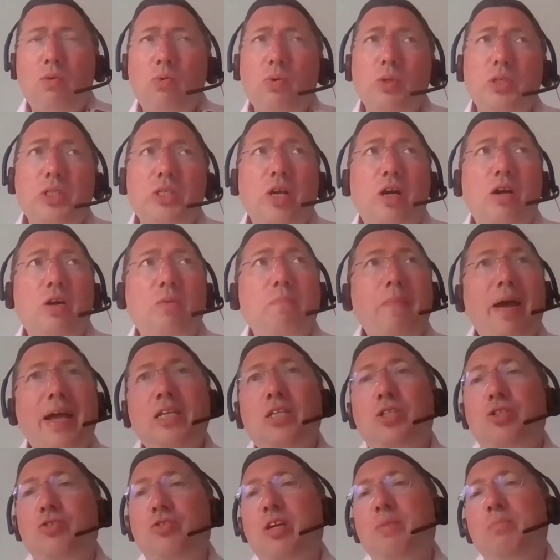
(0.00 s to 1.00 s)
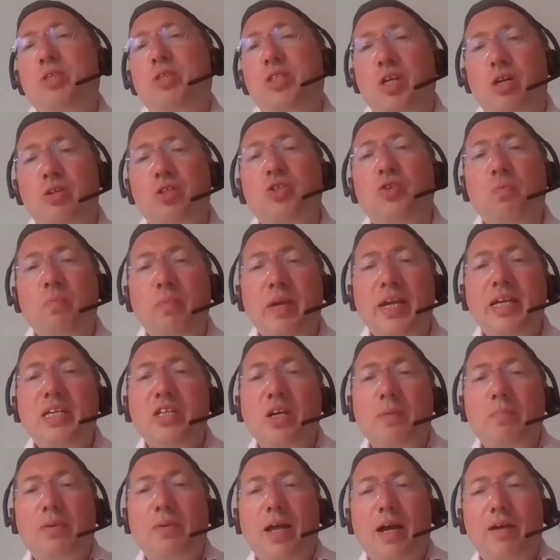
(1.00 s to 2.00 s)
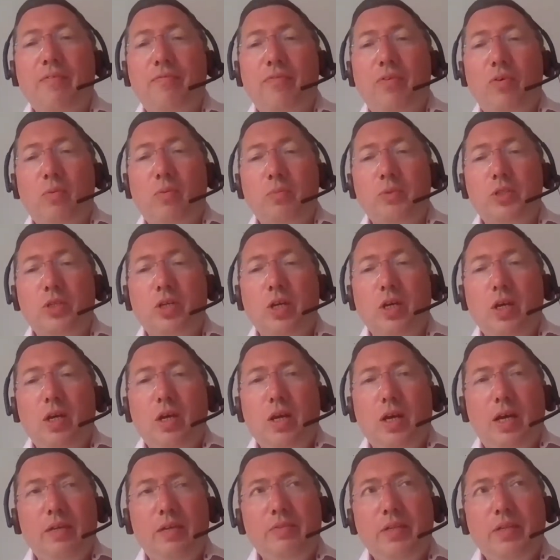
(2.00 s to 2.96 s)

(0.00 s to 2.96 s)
and also mainstream social media platforms.